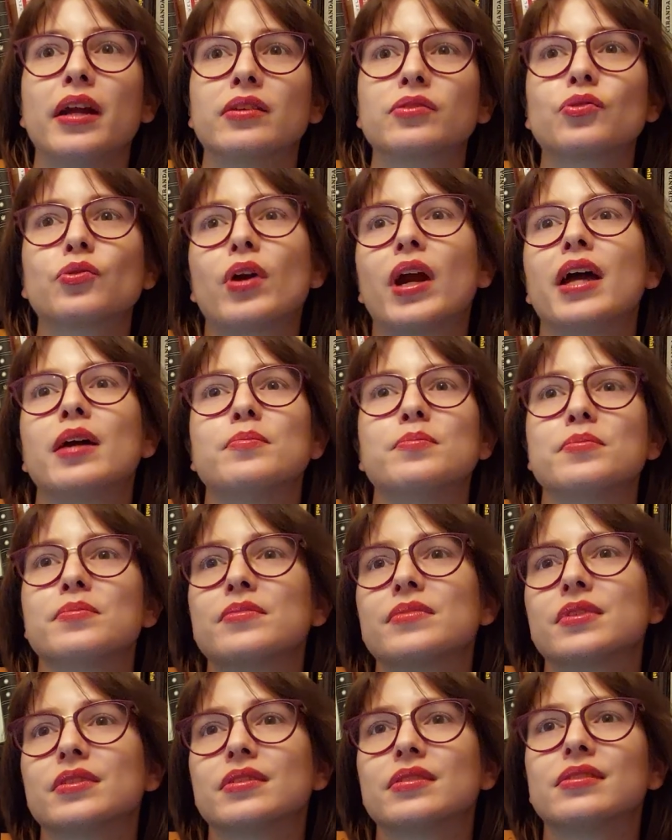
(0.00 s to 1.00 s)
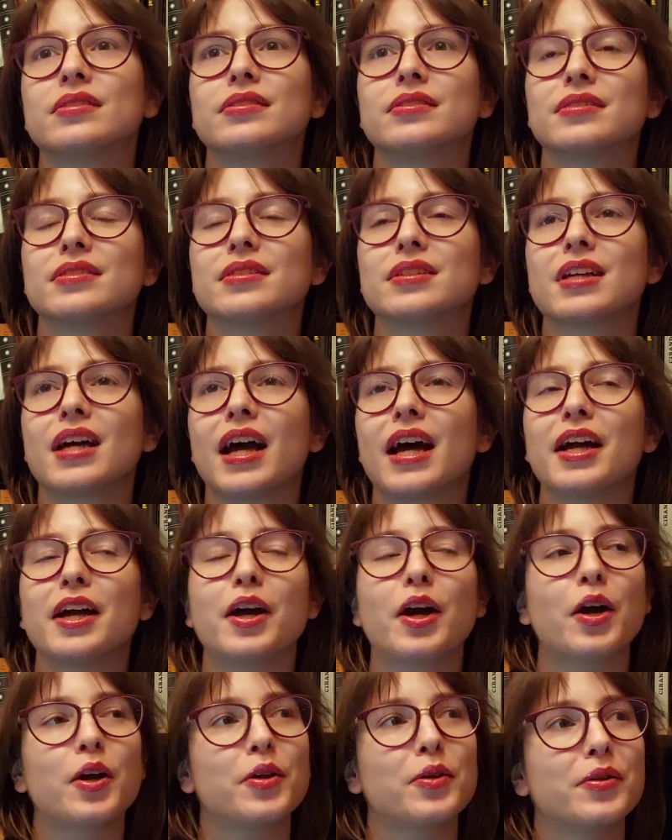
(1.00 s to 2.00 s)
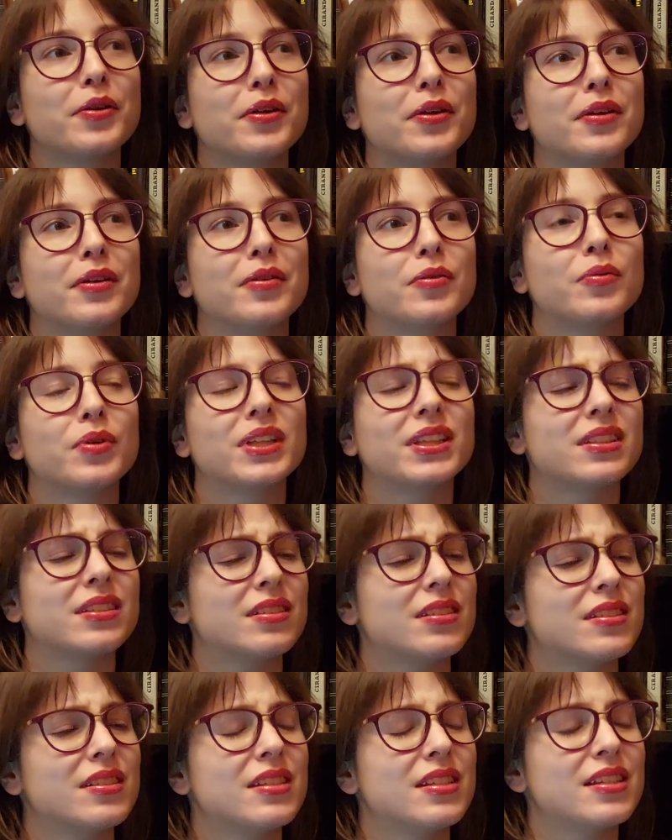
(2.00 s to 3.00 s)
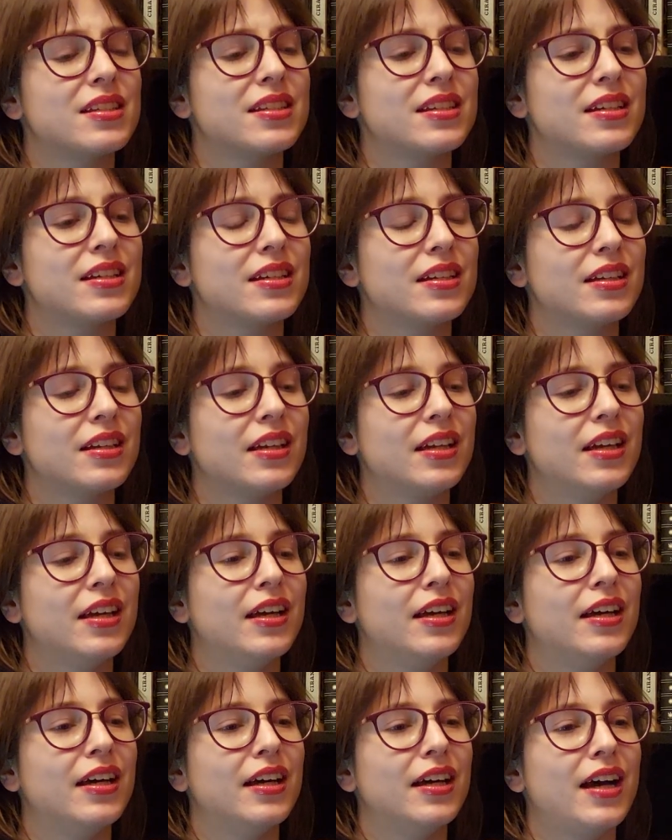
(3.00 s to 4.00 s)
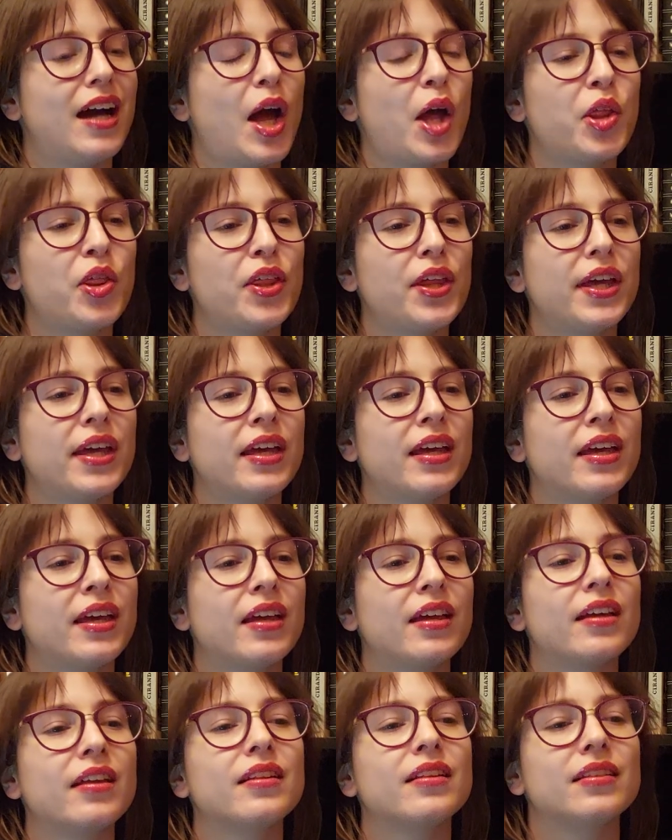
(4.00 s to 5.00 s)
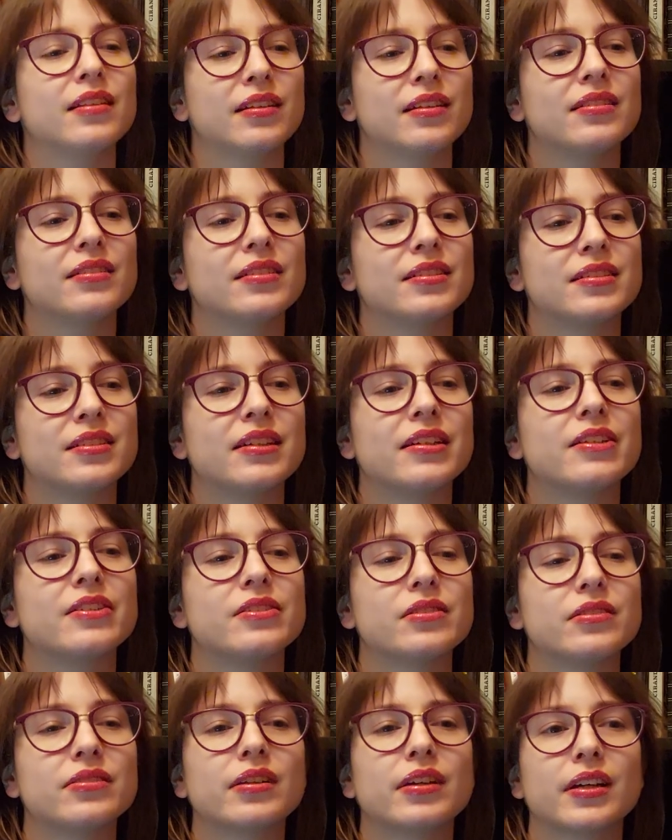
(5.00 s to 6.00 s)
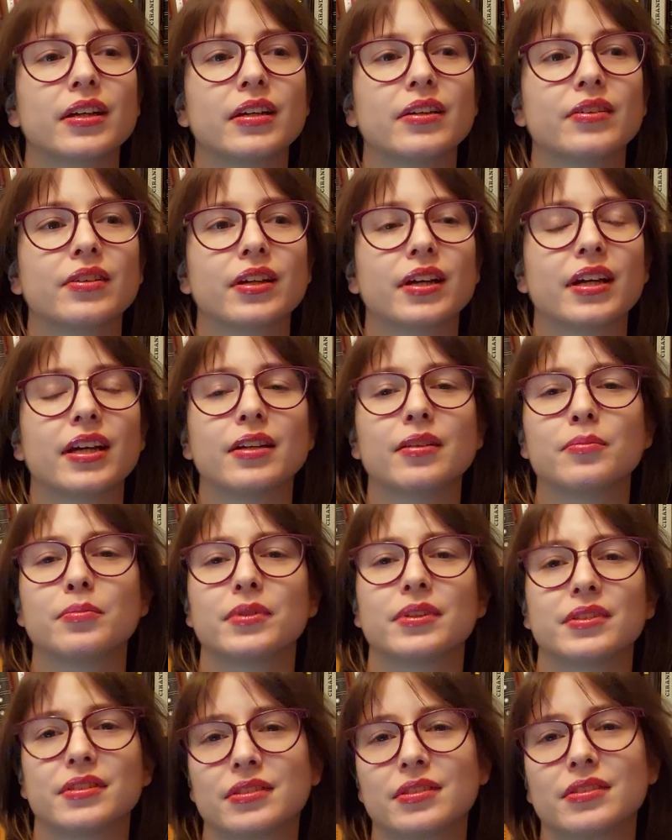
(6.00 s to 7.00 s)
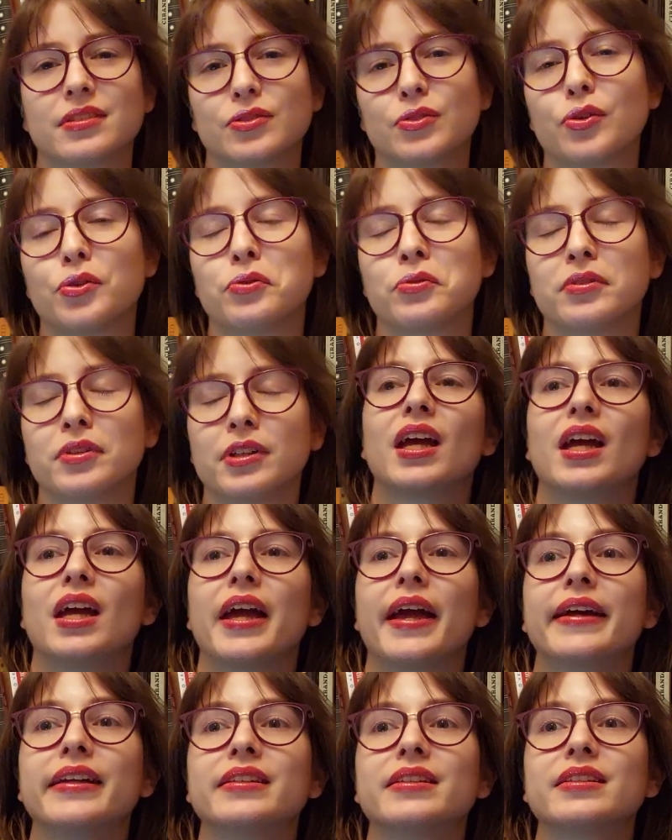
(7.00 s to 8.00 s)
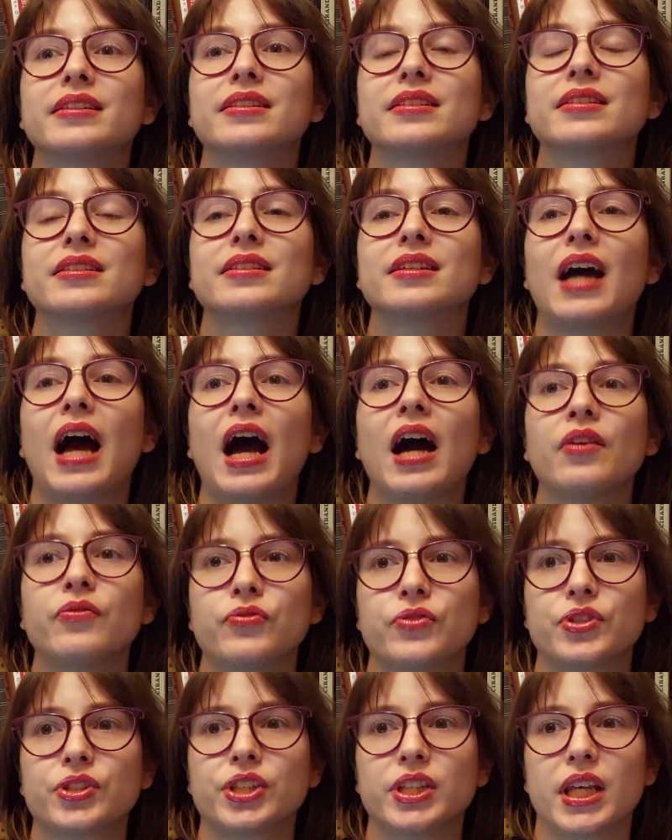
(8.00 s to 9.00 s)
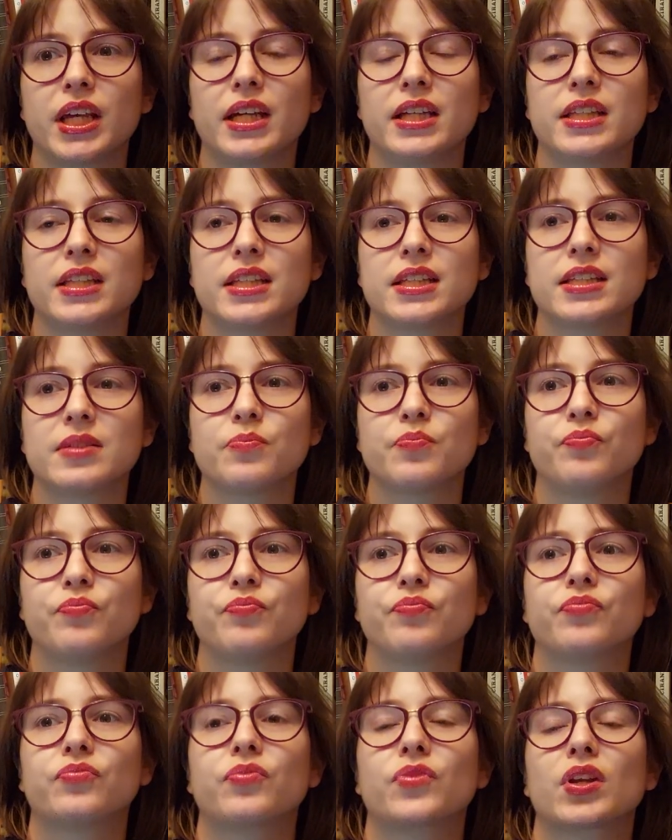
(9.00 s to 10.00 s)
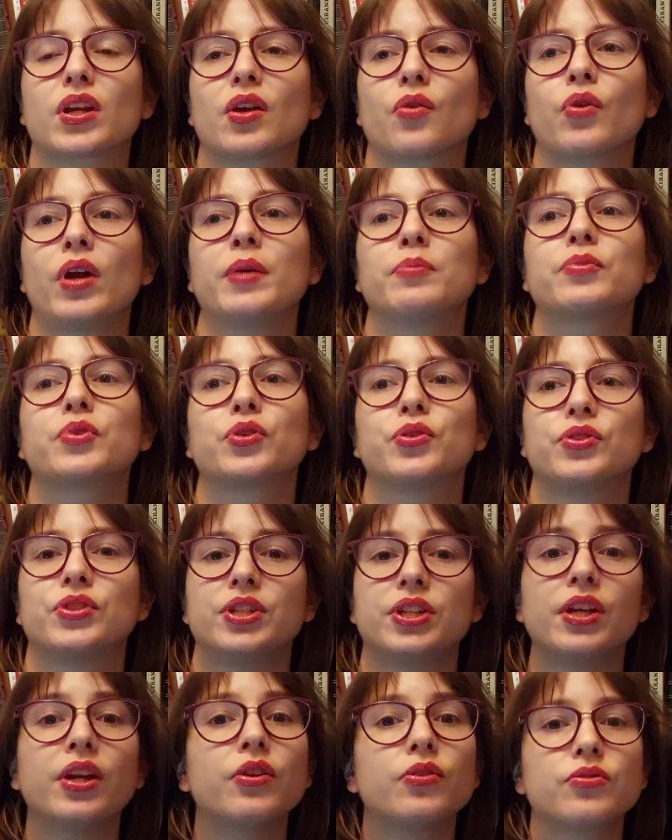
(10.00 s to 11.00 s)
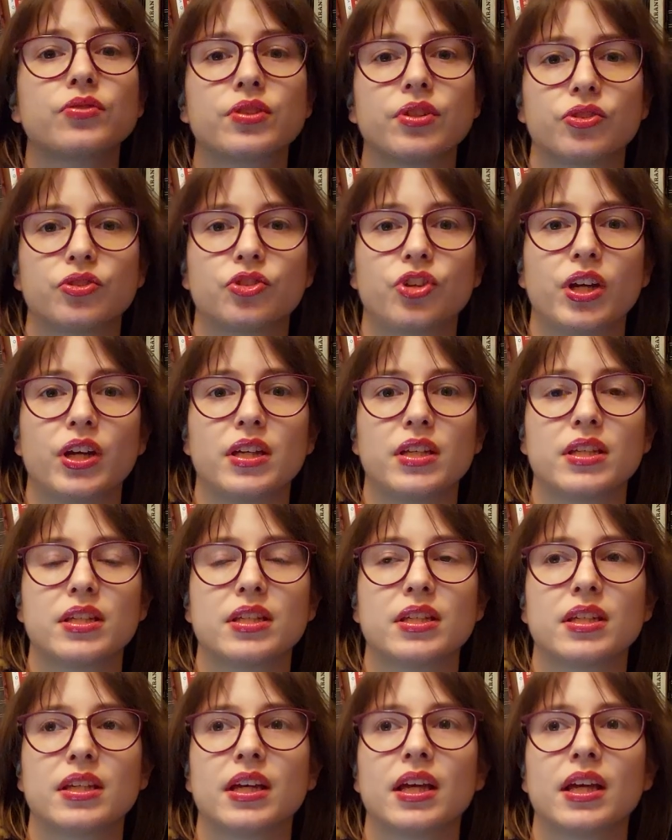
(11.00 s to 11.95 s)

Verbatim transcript: and Graham, I, I, what does he say? I think he he says okay, okay, but you know. And after that, Graham continues the chase,